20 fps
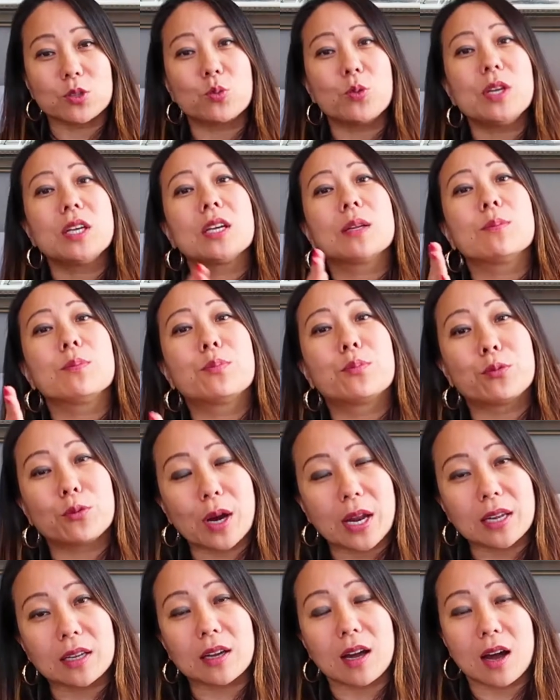We can
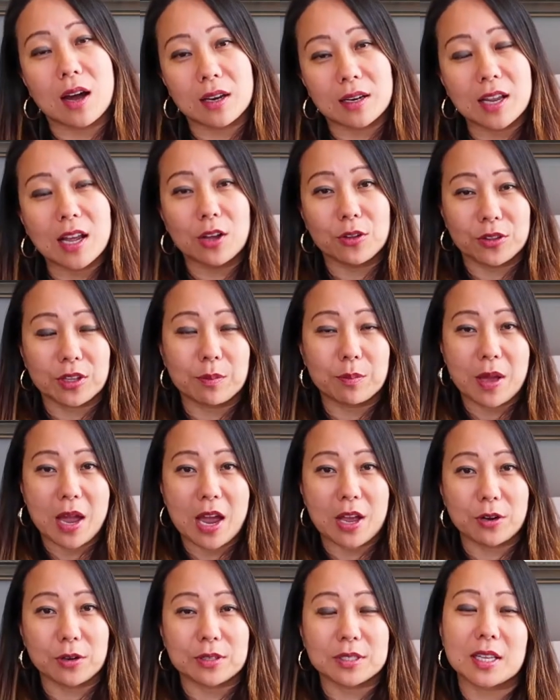break unhealthy
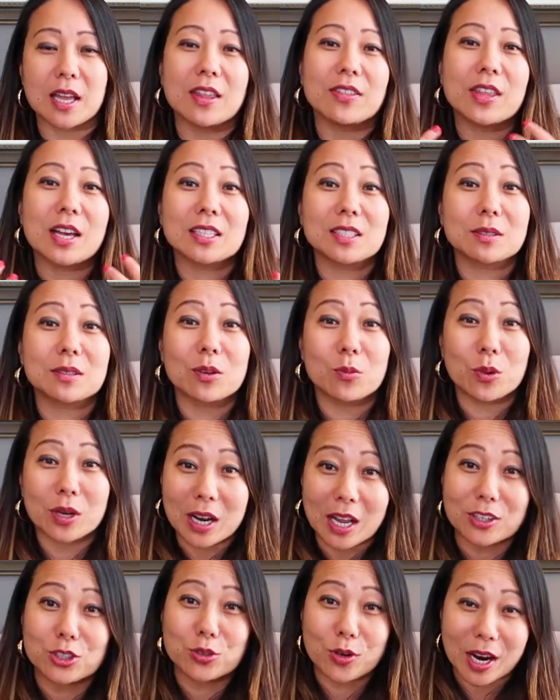patterns. And that's what
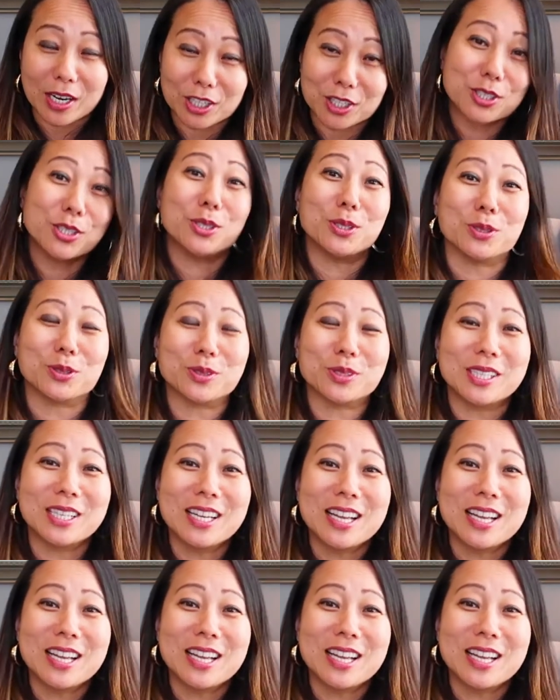I try to do.